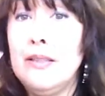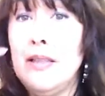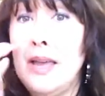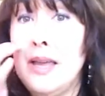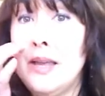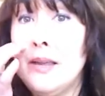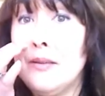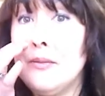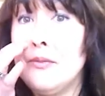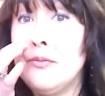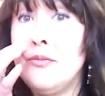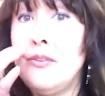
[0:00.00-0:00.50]

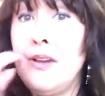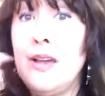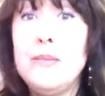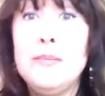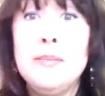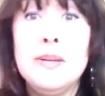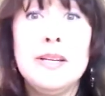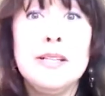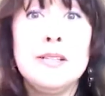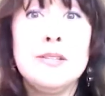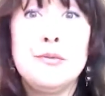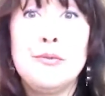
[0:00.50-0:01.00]
like 5
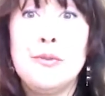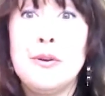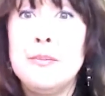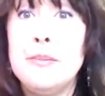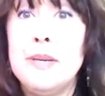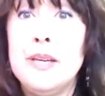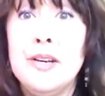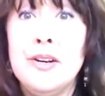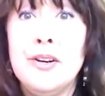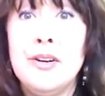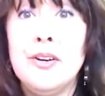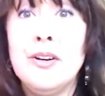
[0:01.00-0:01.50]
minutes from
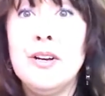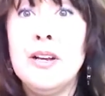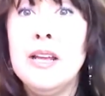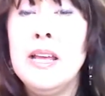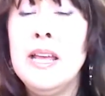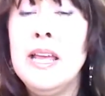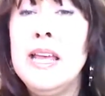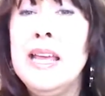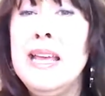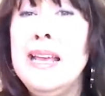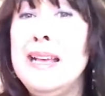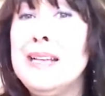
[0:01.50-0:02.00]
here.
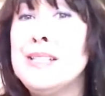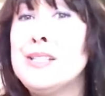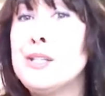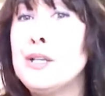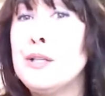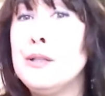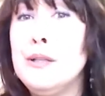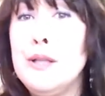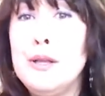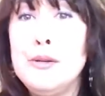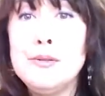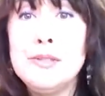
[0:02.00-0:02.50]
It's
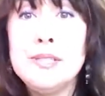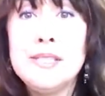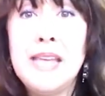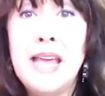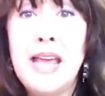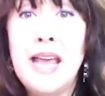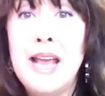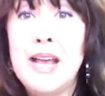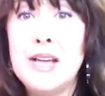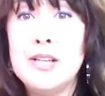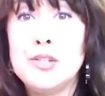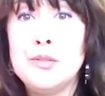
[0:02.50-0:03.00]
close
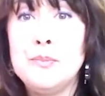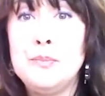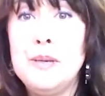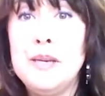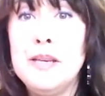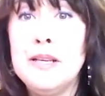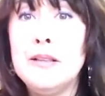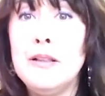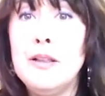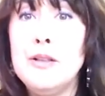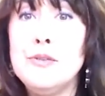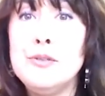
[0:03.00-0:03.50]
to
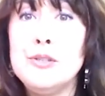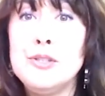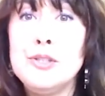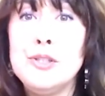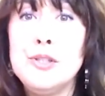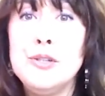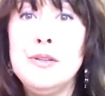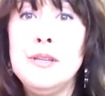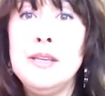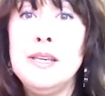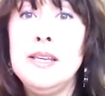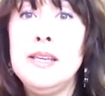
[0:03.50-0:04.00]
Ashby, close
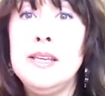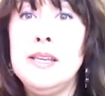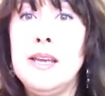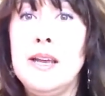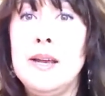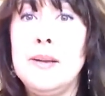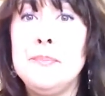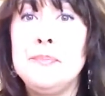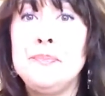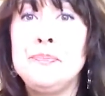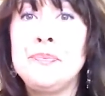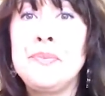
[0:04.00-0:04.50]
to the
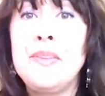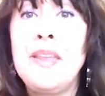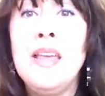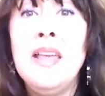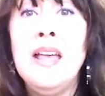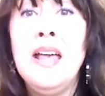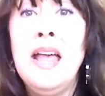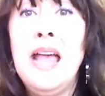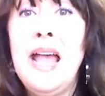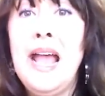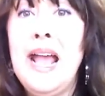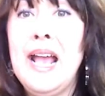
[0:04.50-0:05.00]

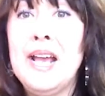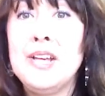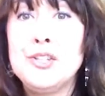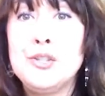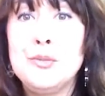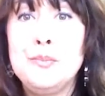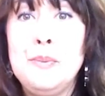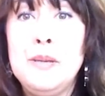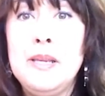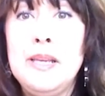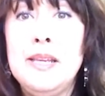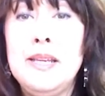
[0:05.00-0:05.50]

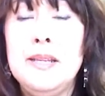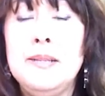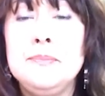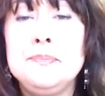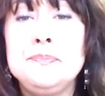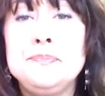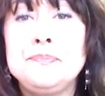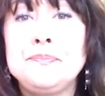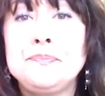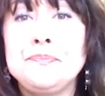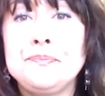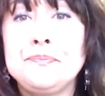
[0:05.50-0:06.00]
Ashby
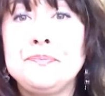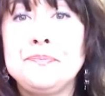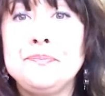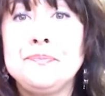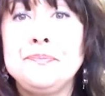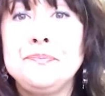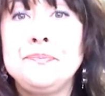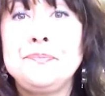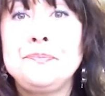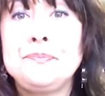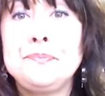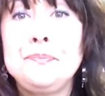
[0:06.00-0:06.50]

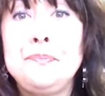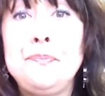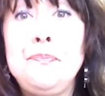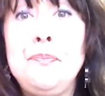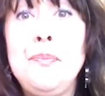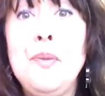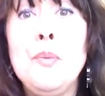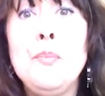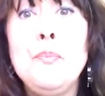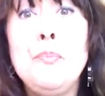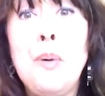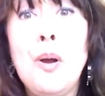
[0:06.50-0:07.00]

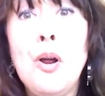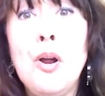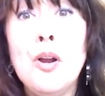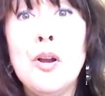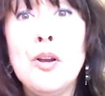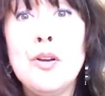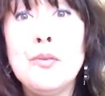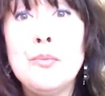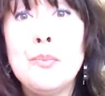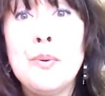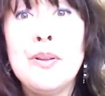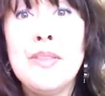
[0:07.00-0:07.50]

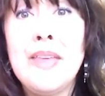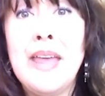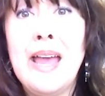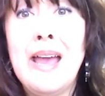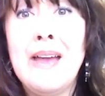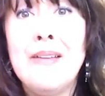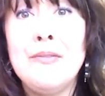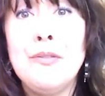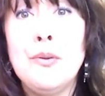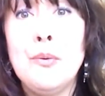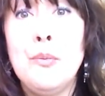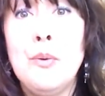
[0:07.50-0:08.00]
BART, where they
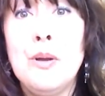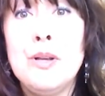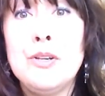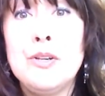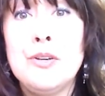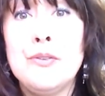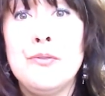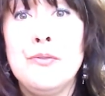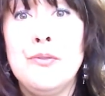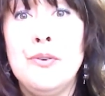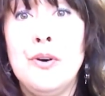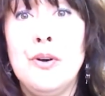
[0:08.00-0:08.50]
have the
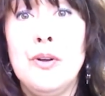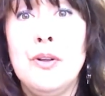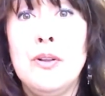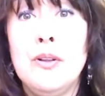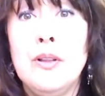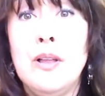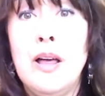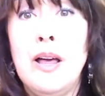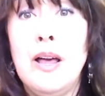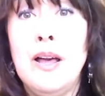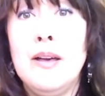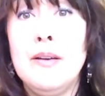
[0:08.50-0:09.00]

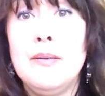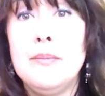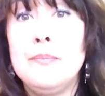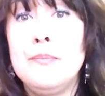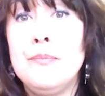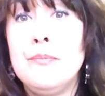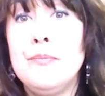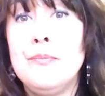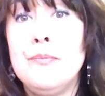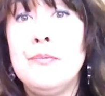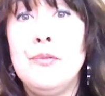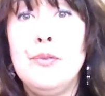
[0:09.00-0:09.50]
wonderful
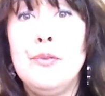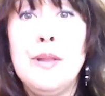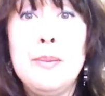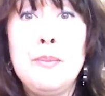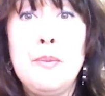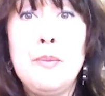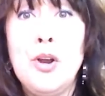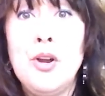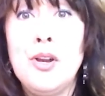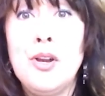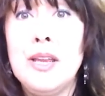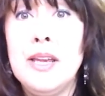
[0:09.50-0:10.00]
flea
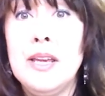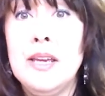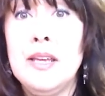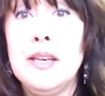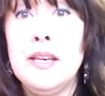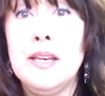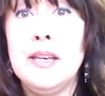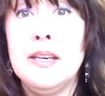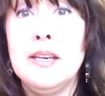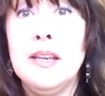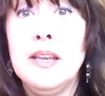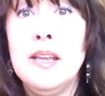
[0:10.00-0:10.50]
market
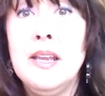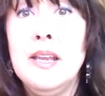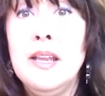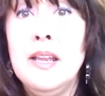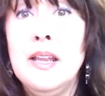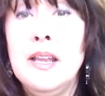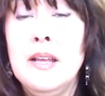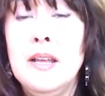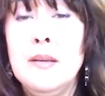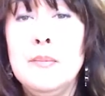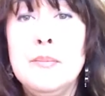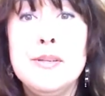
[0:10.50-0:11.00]
and
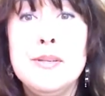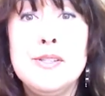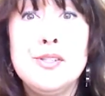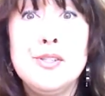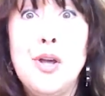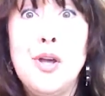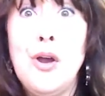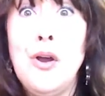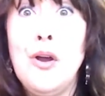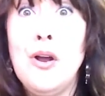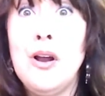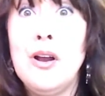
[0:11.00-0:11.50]

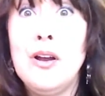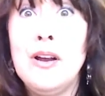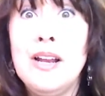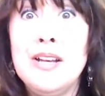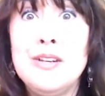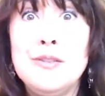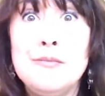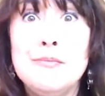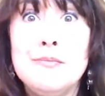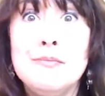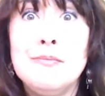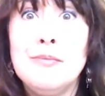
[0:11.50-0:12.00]
bazaar,
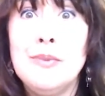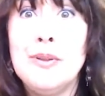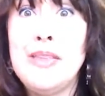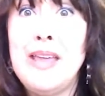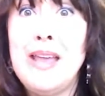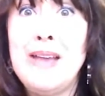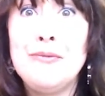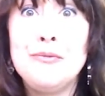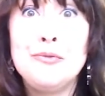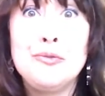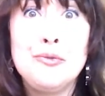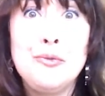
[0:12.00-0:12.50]
and where they
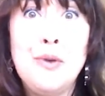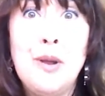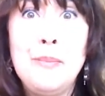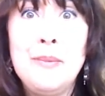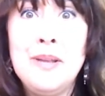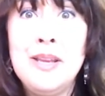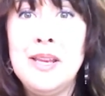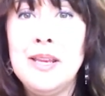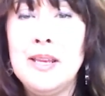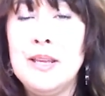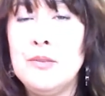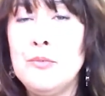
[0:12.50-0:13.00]
have
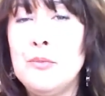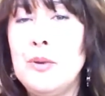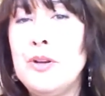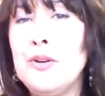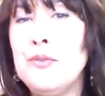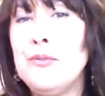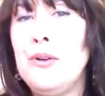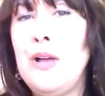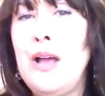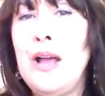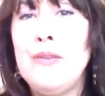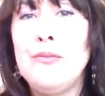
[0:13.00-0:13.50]
drumming and
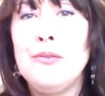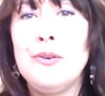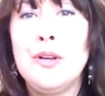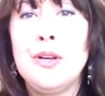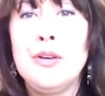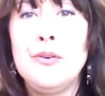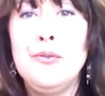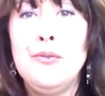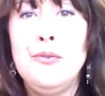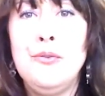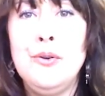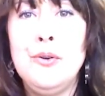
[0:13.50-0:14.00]
wonderful
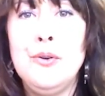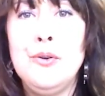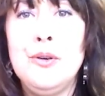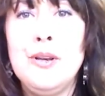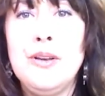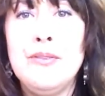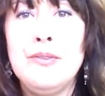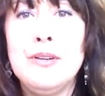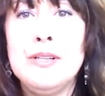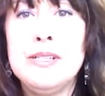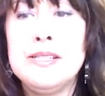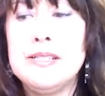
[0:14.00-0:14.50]
African food
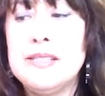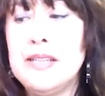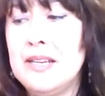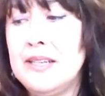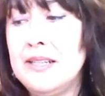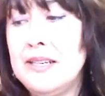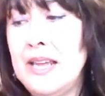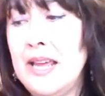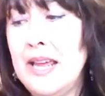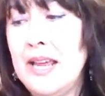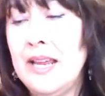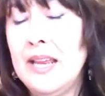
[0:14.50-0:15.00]
every
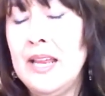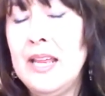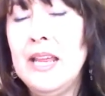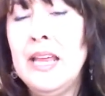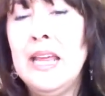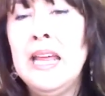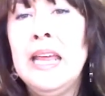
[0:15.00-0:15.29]
Sunday.